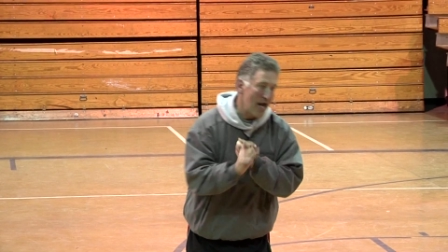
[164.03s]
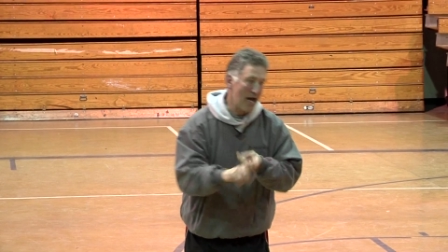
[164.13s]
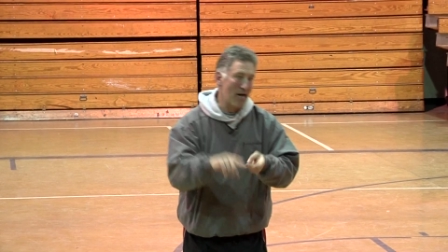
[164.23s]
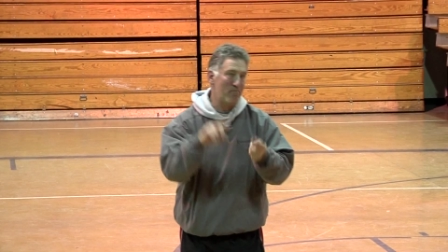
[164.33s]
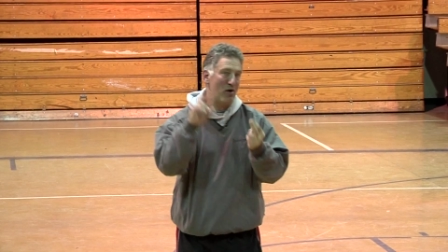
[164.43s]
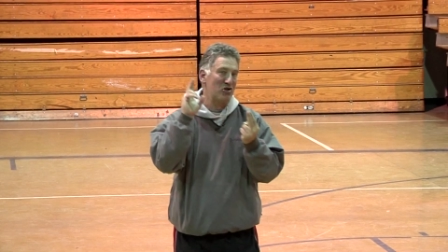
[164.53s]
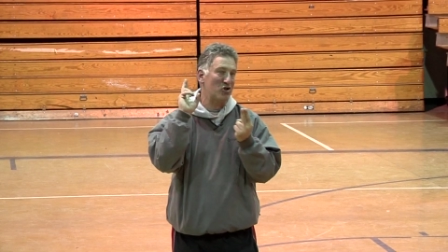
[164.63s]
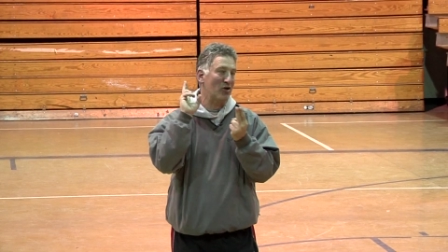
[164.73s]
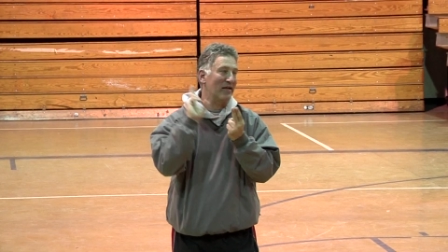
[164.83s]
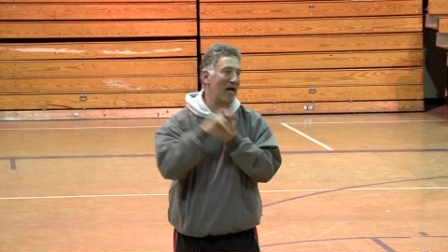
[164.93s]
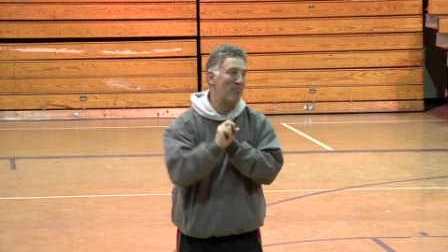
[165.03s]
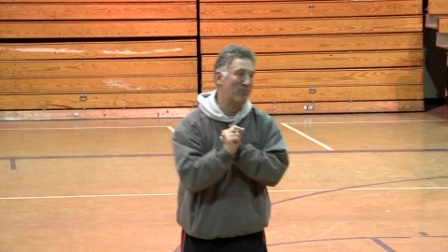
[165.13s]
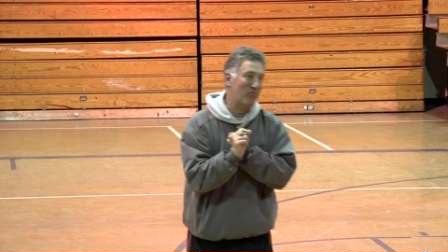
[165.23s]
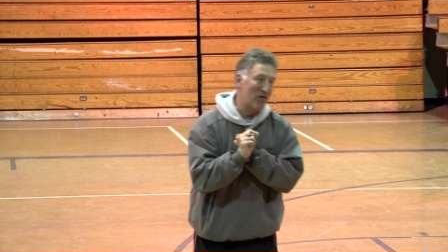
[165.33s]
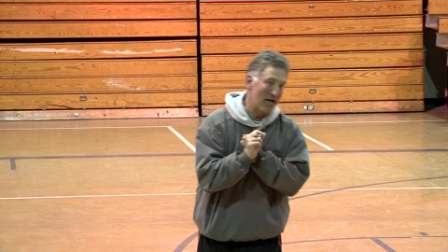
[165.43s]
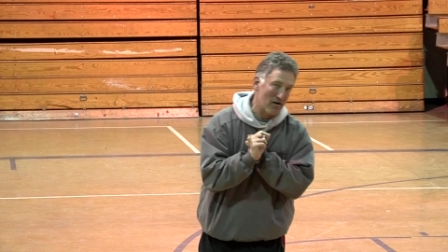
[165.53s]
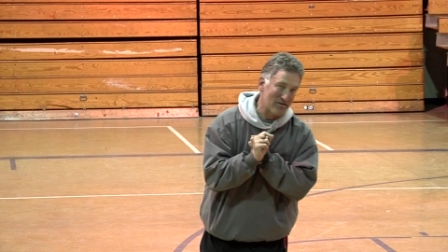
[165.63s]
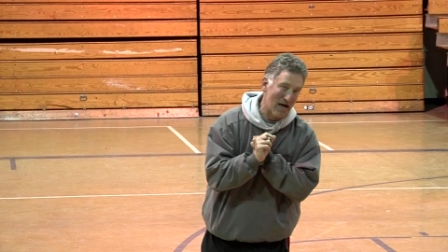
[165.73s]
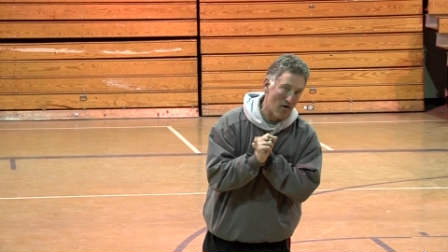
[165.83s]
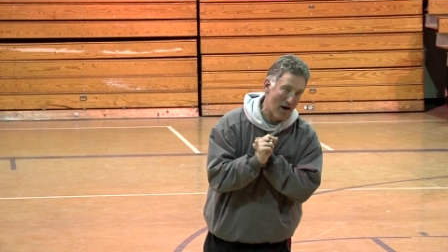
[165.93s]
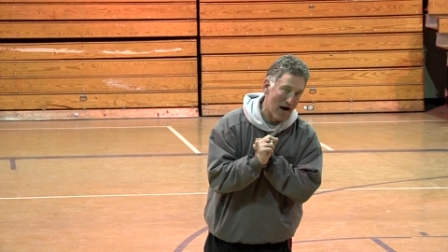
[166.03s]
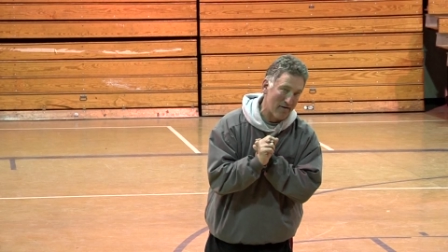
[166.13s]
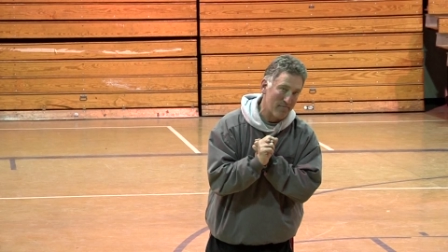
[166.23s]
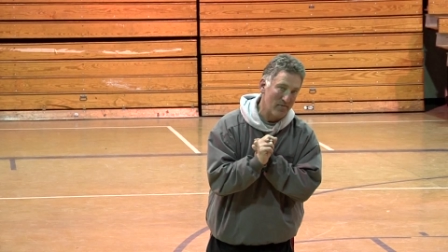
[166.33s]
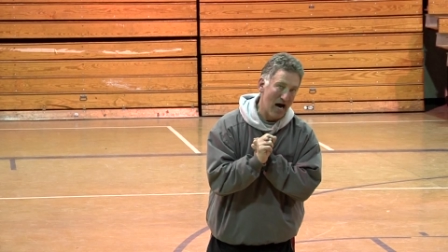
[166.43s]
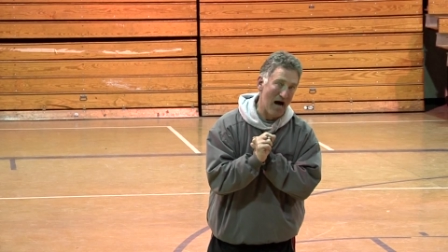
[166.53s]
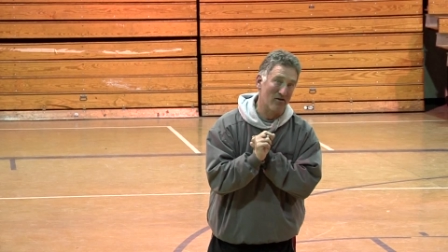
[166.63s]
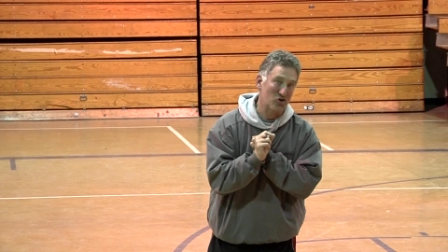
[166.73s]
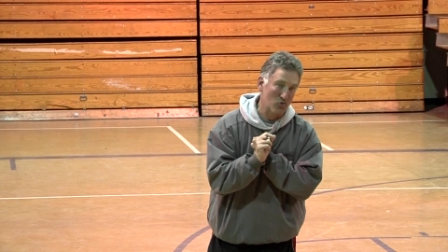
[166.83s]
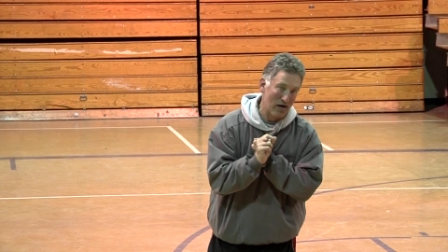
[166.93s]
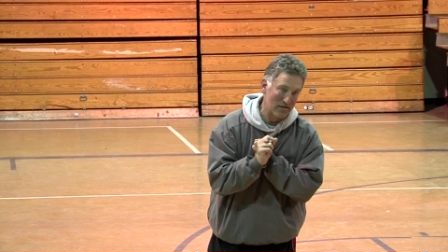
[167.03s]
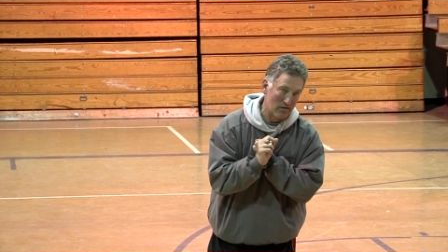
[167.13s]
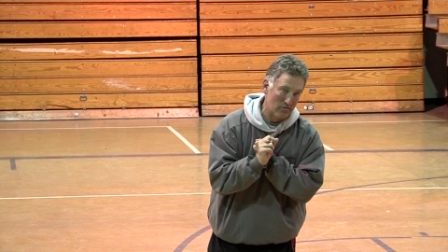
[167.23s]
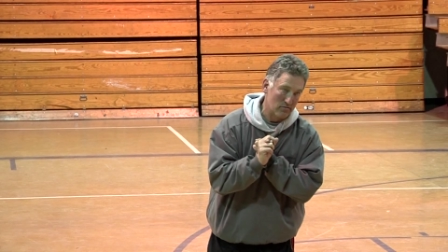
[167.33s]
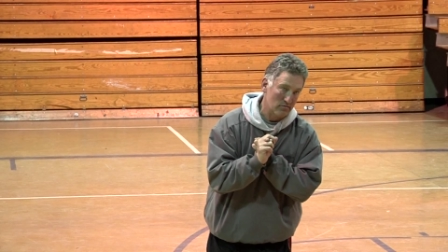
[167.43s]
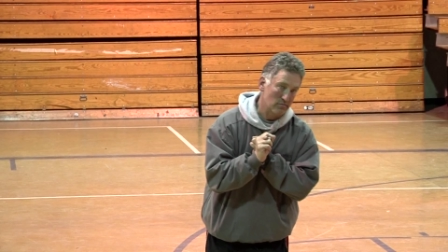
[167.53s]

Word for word: and a pitch you can get hitters out on, out of the strike zone.